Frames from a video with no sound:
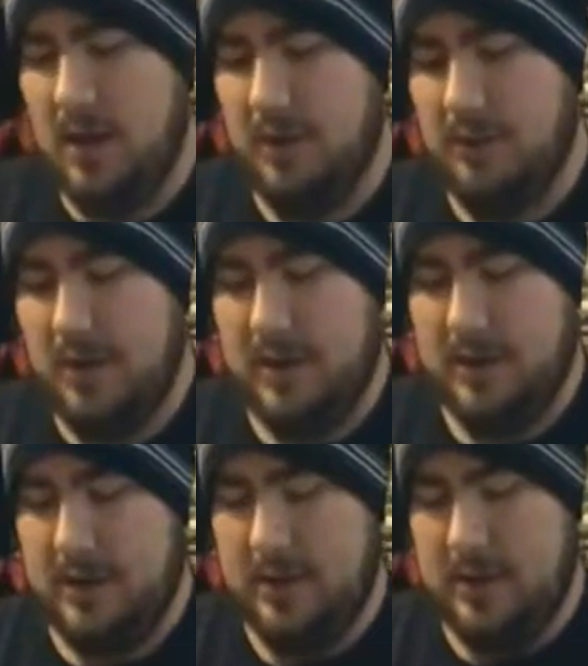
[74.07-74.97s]

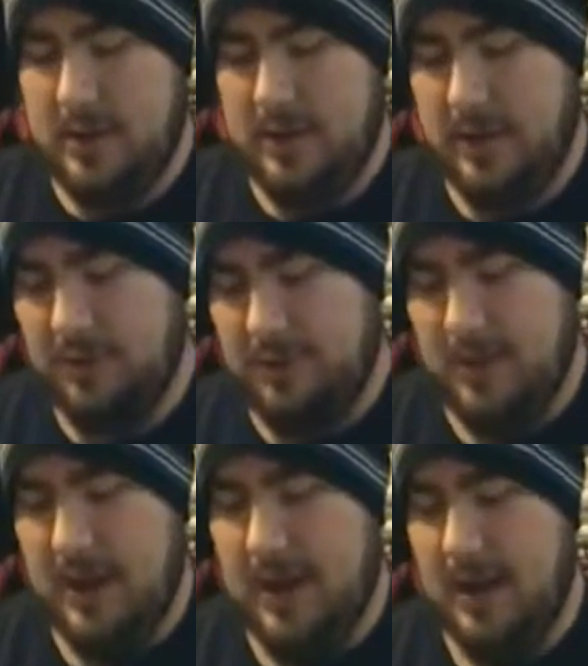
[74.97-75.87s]
Alright, next
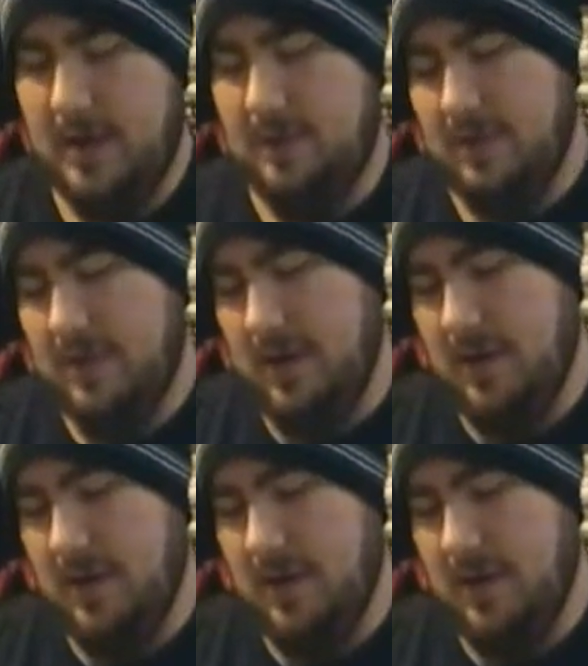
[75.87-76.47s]
we have